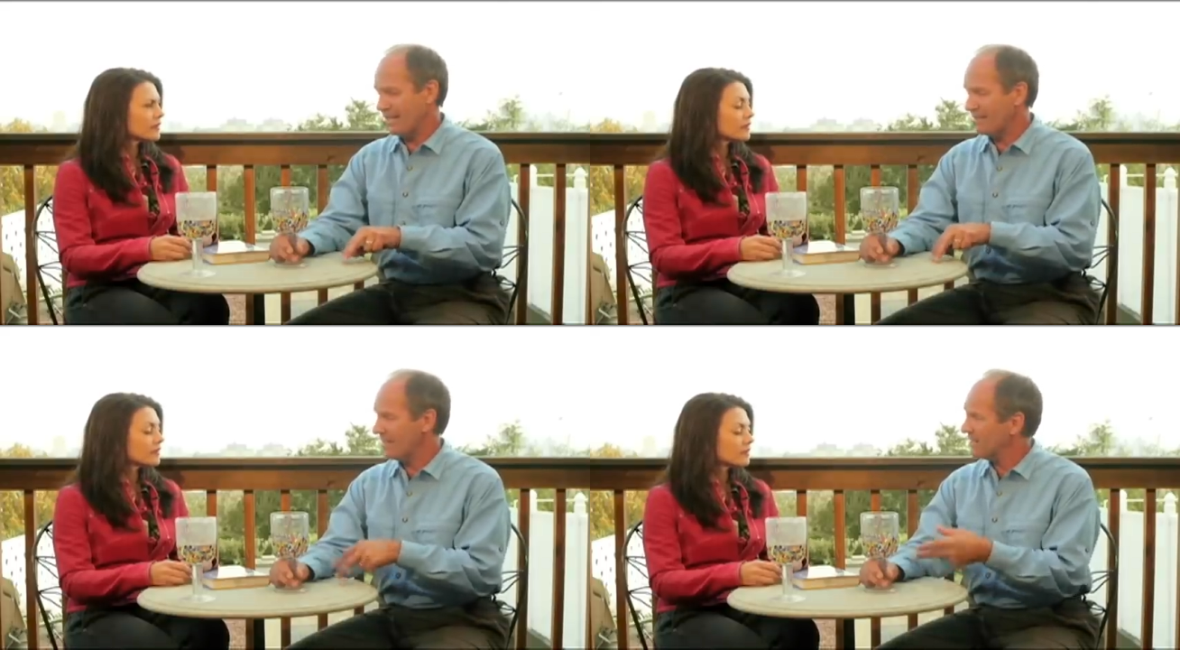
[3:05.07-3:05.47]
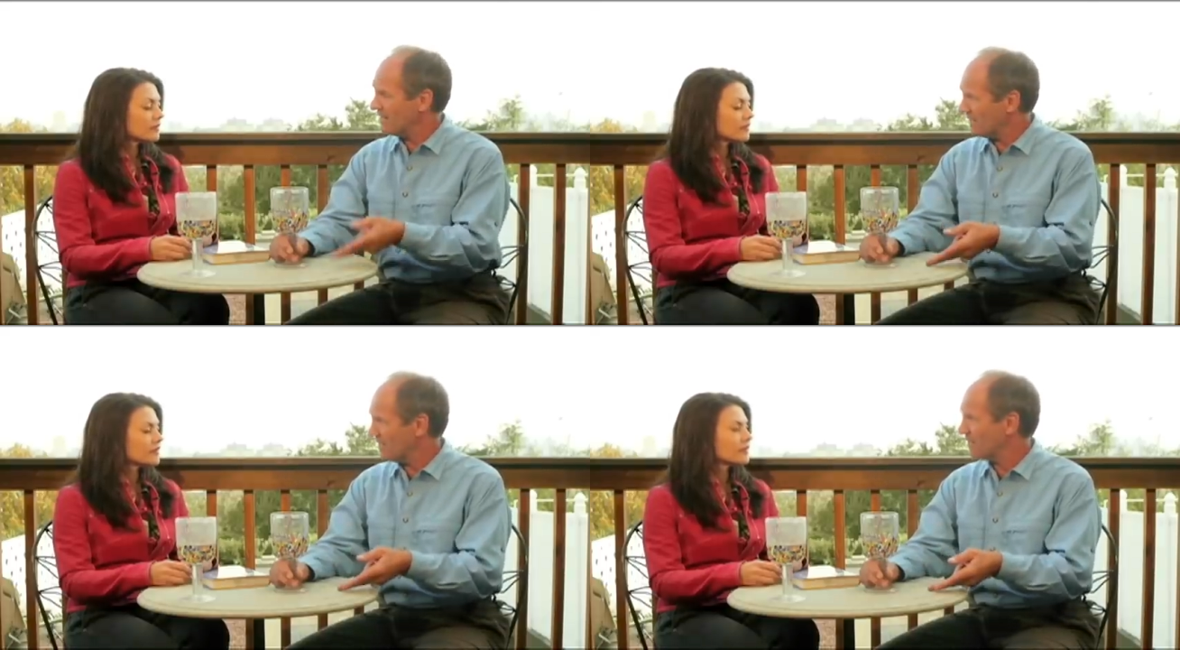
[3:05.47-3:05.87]
Speaker 1: and then
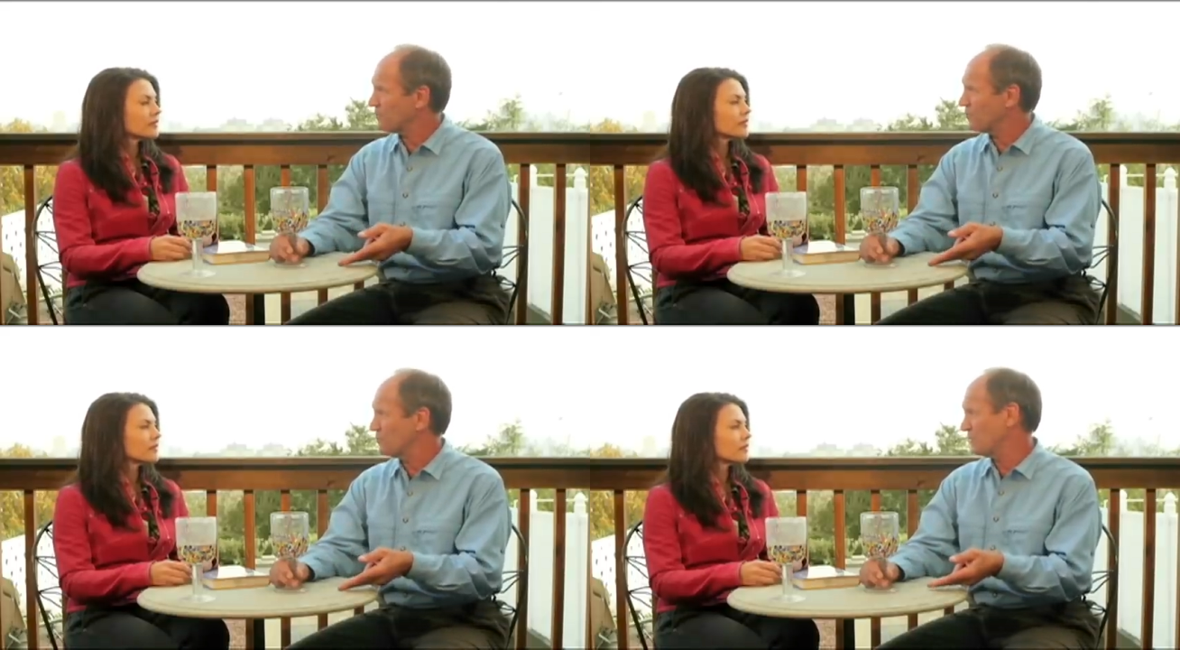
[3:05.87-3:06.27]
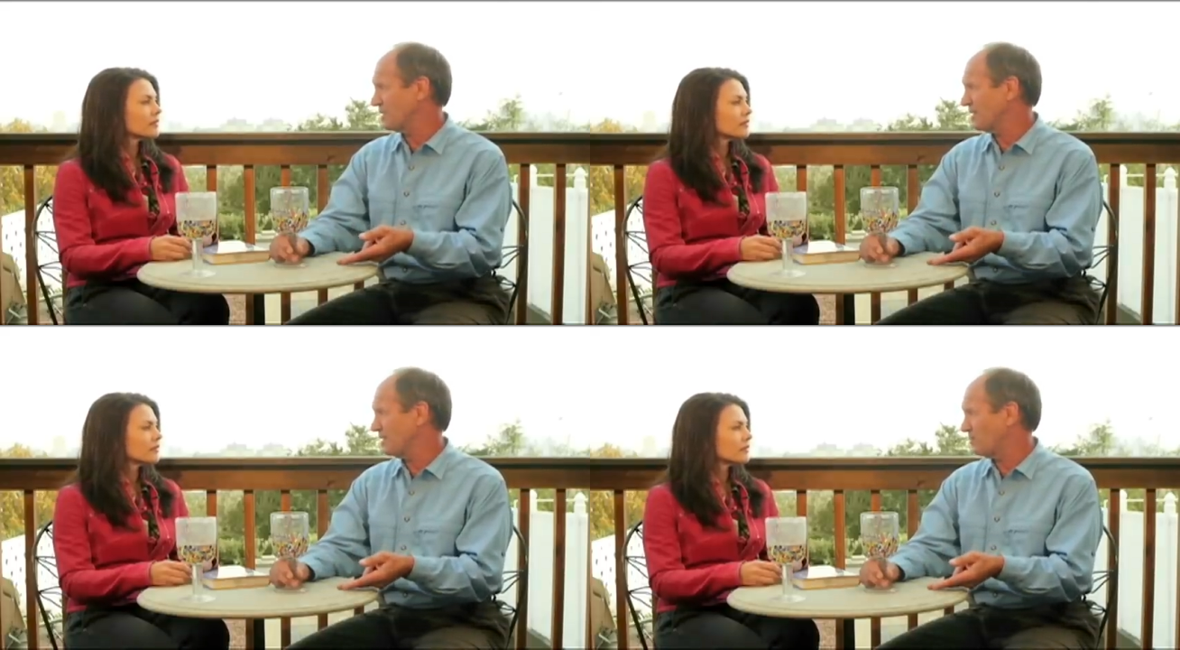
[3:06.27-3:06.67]
another crew
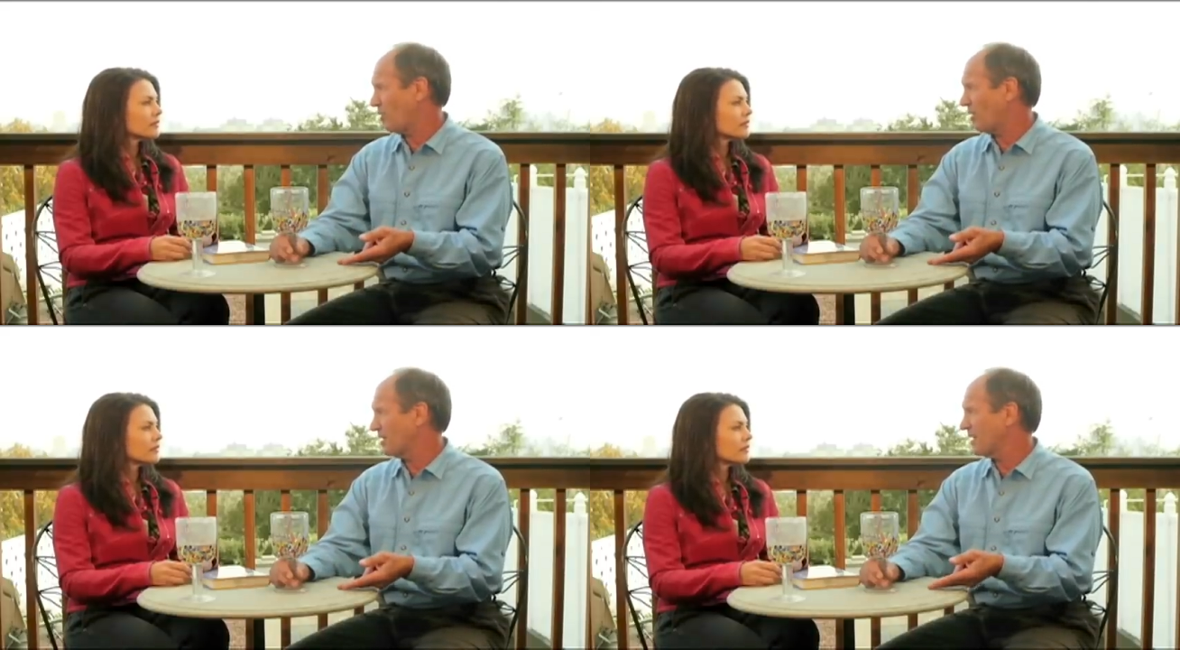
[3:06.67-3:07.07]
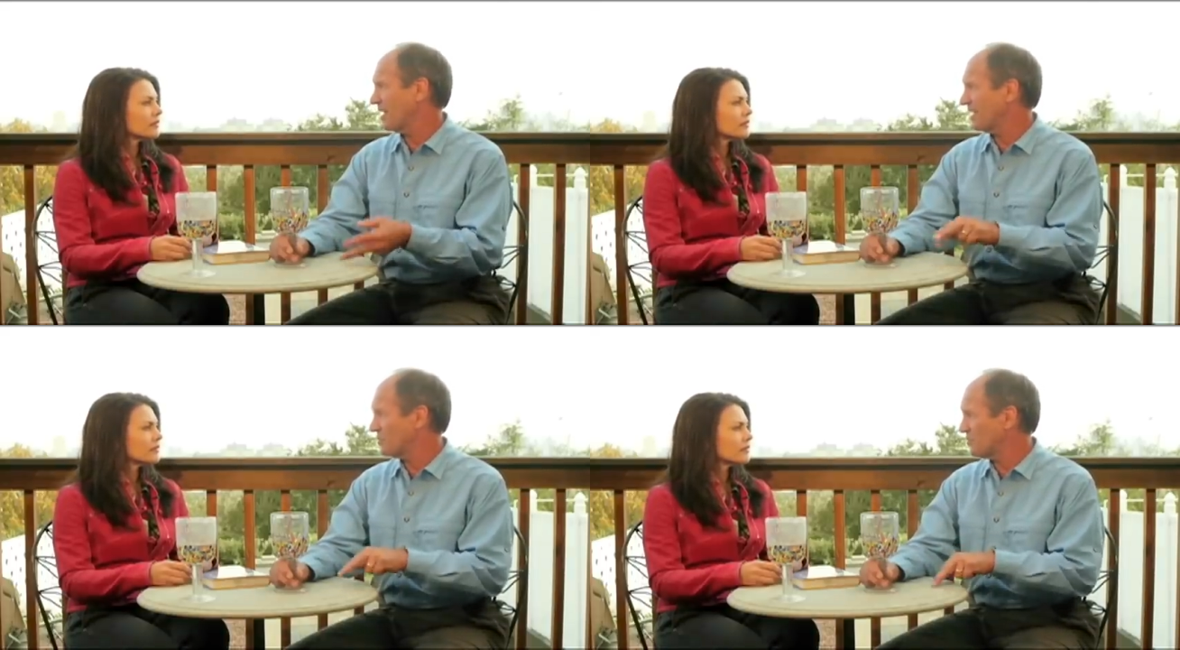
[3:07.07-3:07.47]
would come on
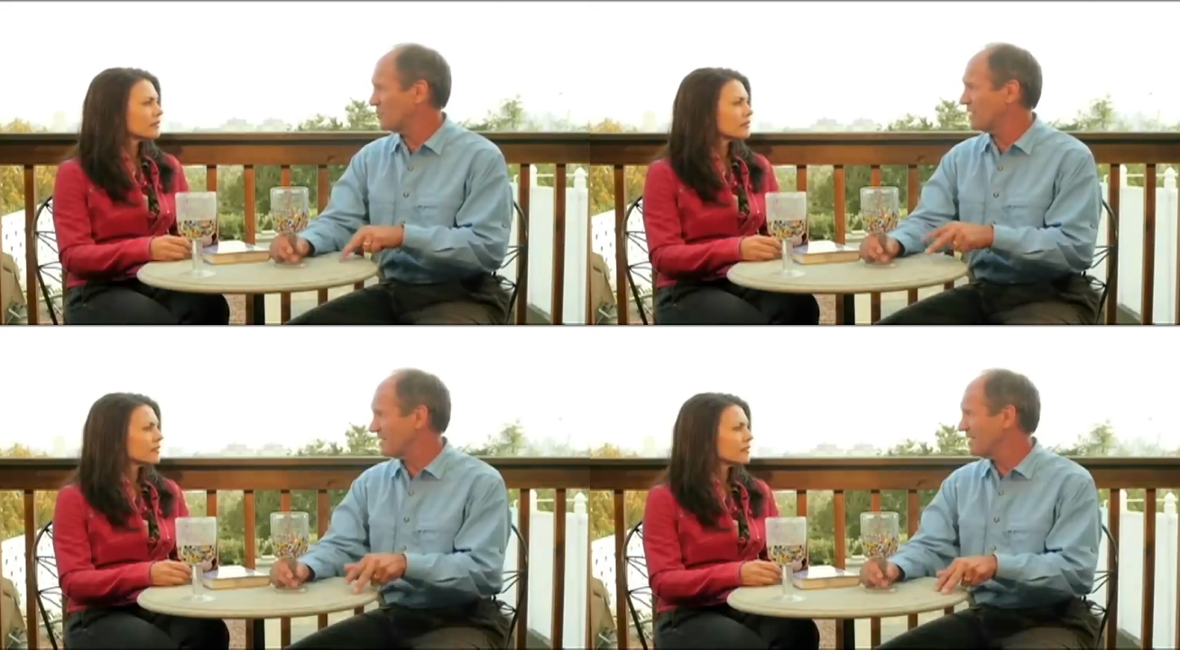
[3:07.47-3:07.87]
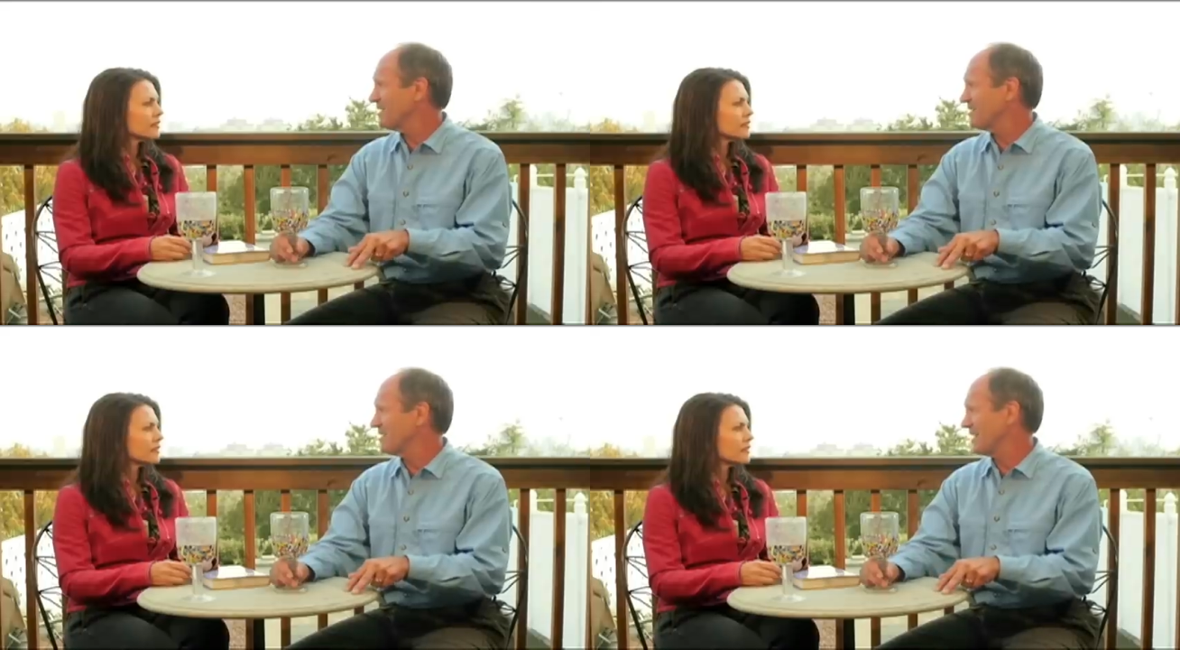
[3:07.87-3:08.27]
and do the
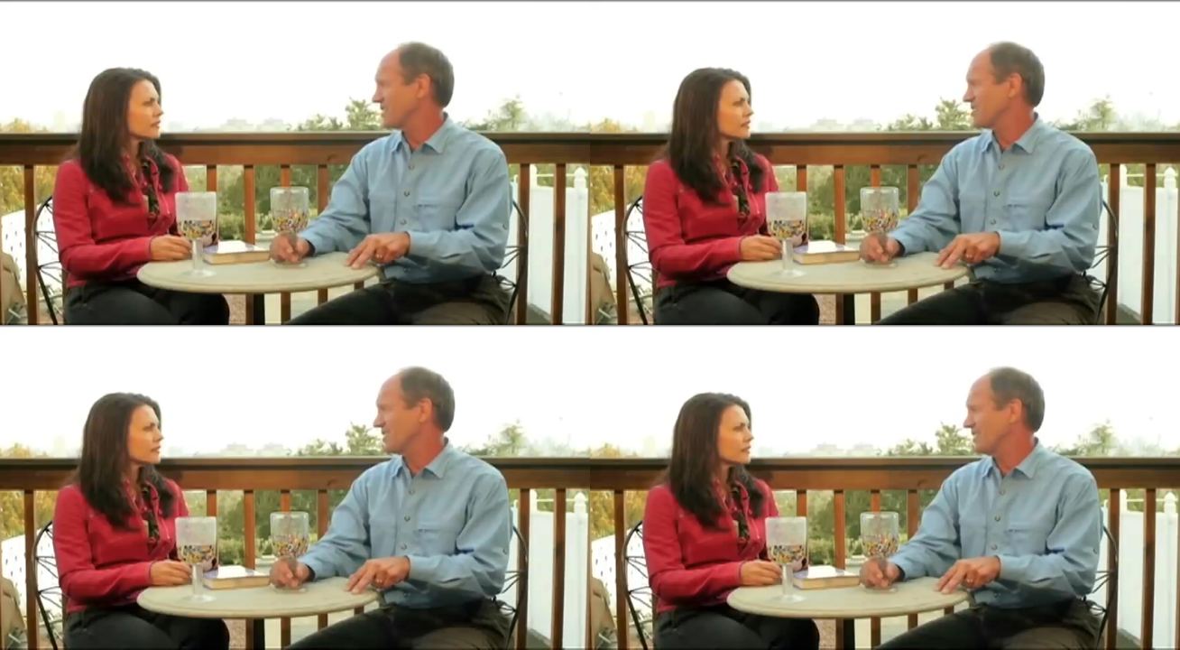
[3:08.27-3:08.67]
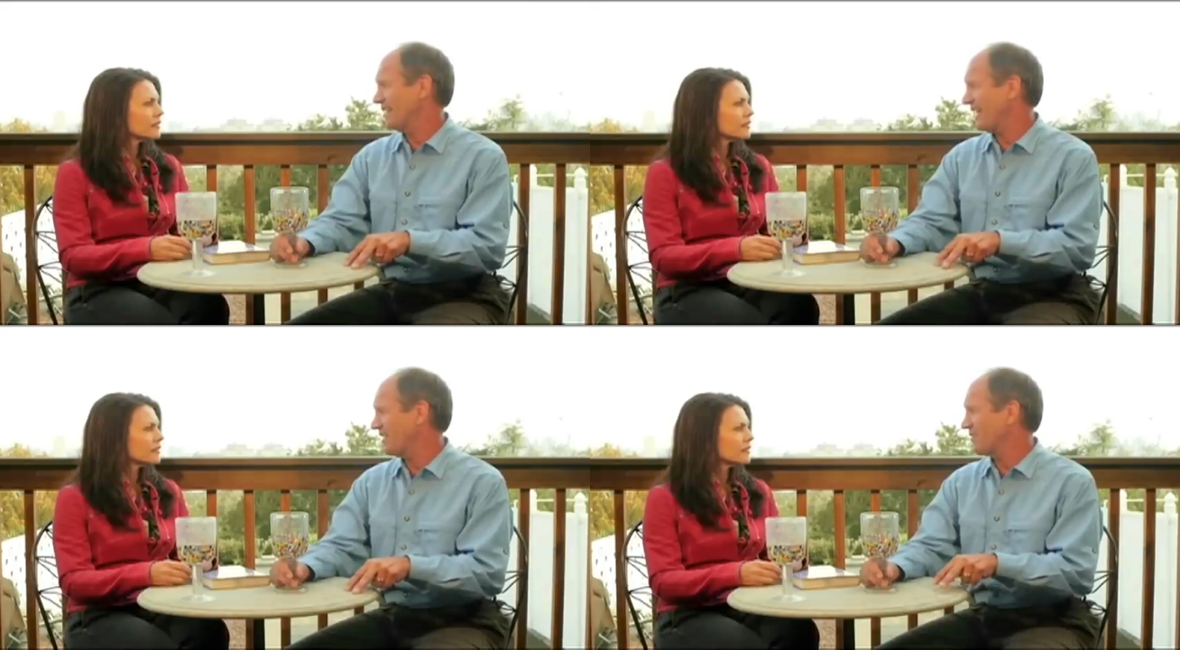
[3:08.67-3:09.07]
the next
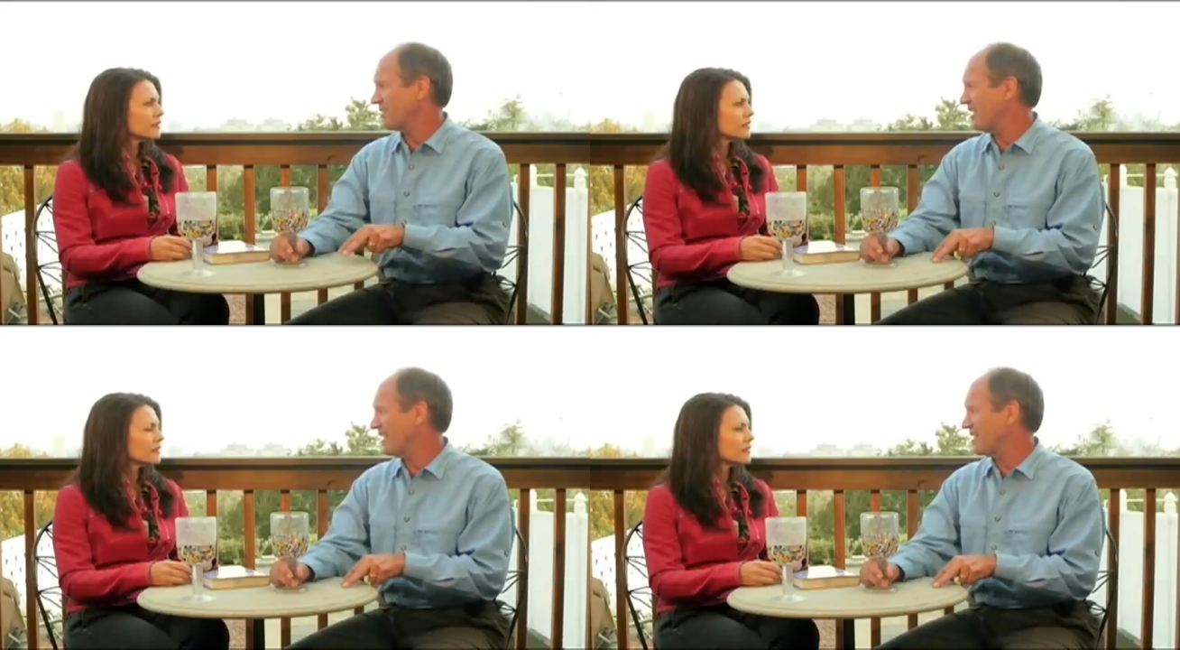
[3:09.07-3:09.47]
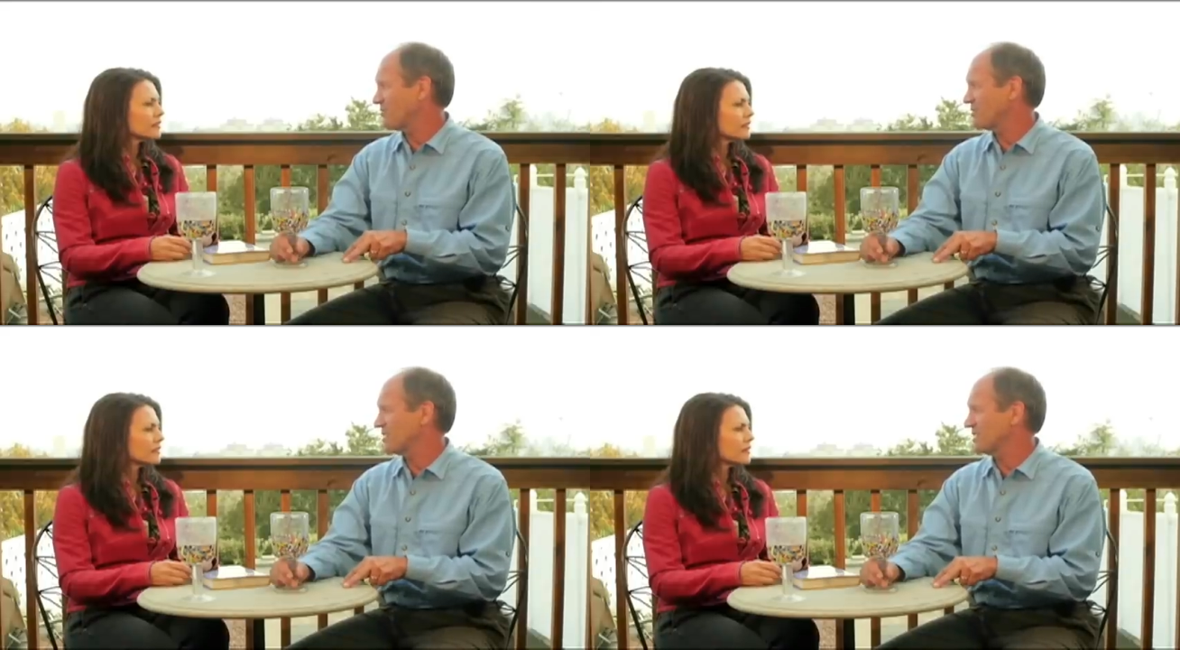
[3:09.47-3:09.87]
eight or nine
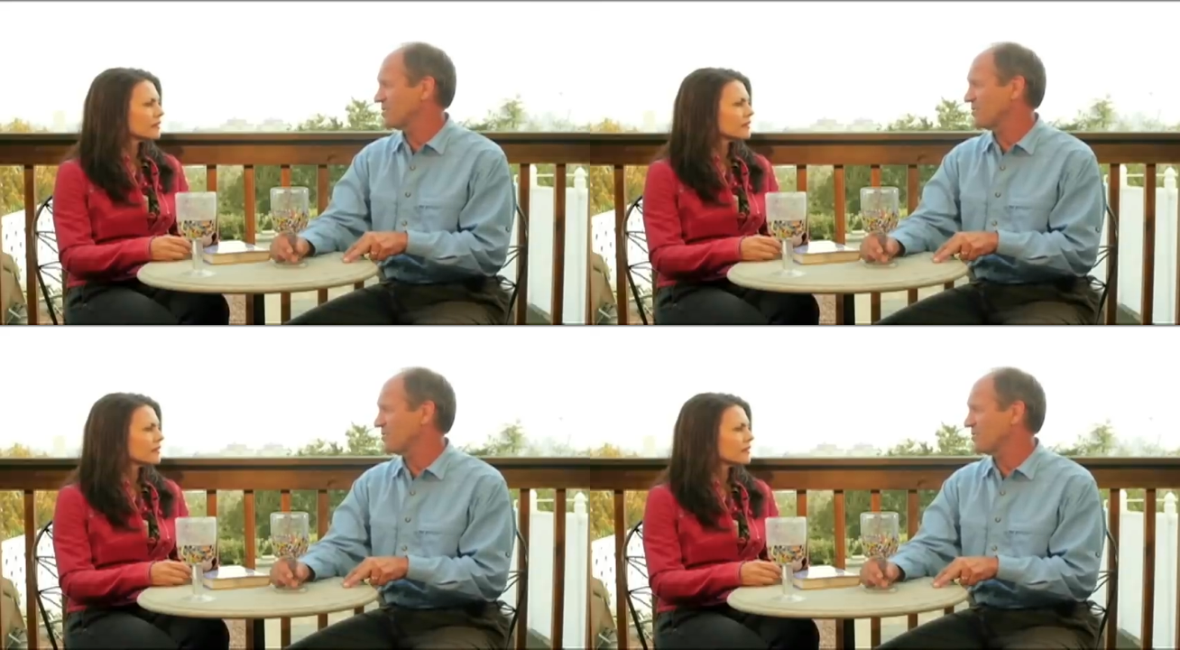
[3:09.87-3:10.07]
hour stints.